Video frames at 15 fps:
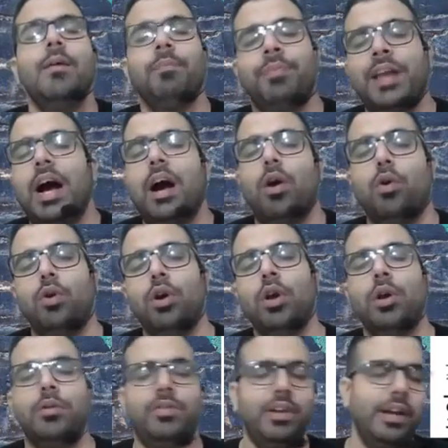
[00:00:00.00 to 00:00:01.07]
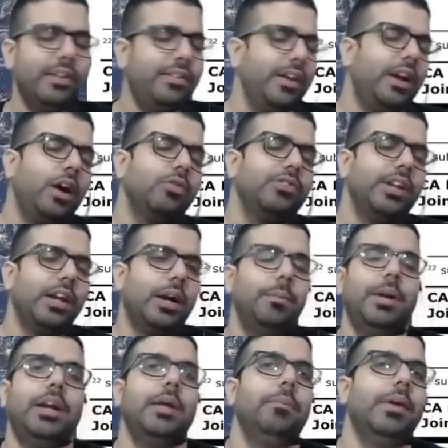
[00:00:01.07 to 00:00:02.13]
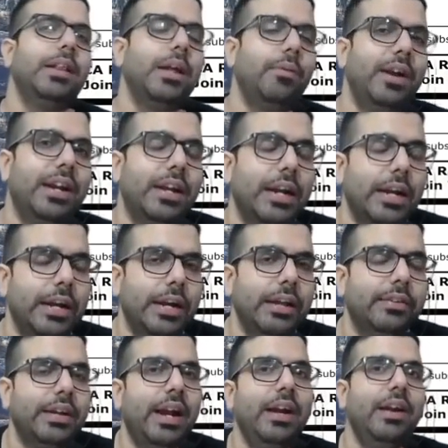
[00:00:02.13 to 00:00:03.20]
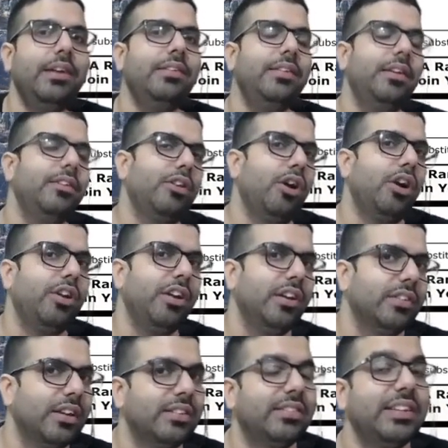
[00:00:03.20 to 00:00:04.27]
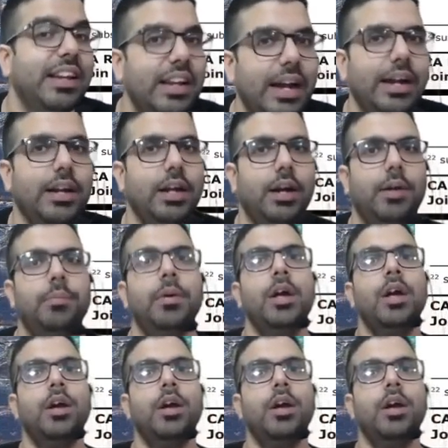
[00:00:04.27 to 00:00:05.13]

Now GST council committee may they went and decided since lottery is a sin item